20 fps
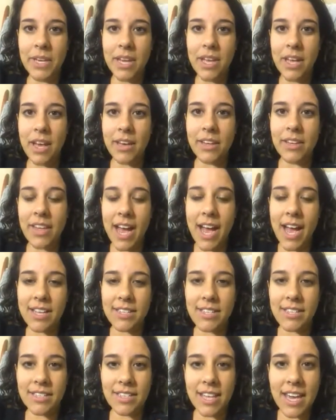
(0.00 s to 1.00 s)
class,
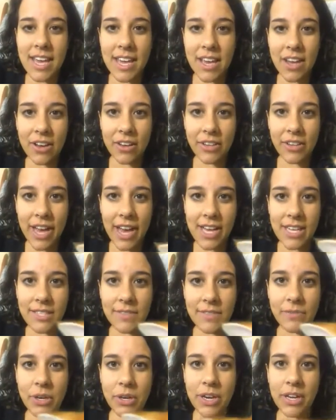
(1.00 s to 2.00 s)
a skincare class
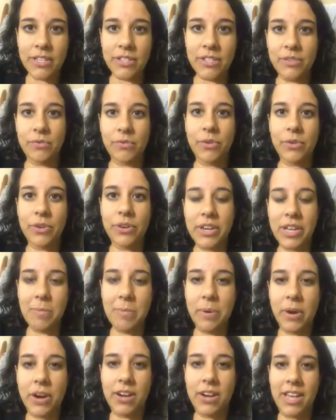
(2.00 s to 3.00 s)
for a sorority
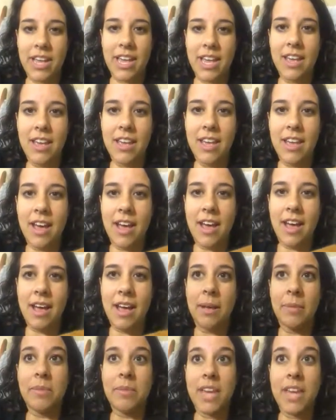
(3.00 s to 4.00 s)
party
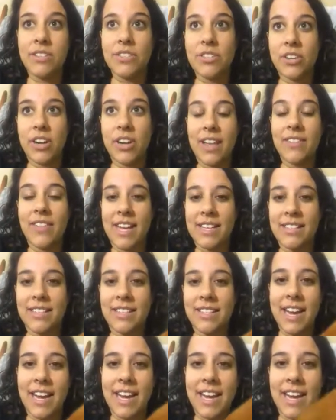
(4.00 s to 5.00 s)
last
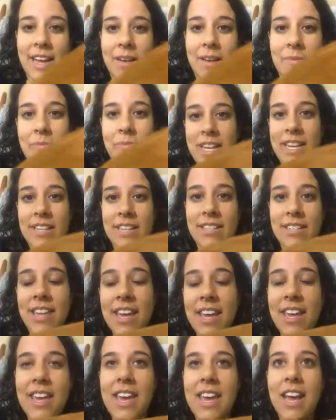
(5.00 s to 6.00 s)
night, and we did
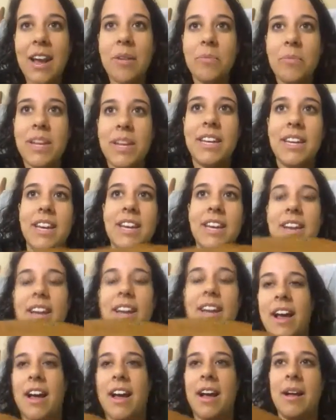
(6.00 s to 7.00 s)
skincare, we did
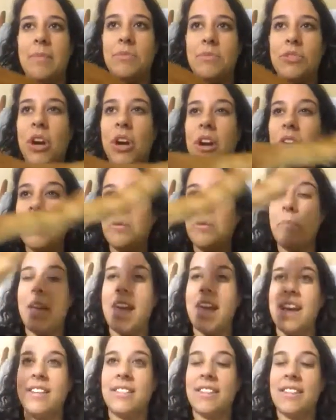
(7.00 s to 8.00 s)
charcoal
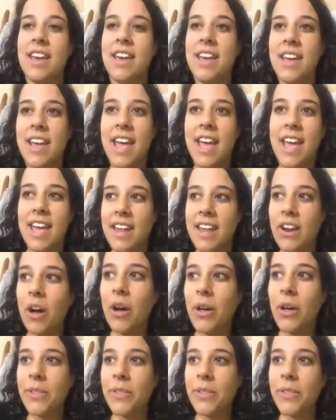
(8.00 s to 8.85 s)
mask, and all the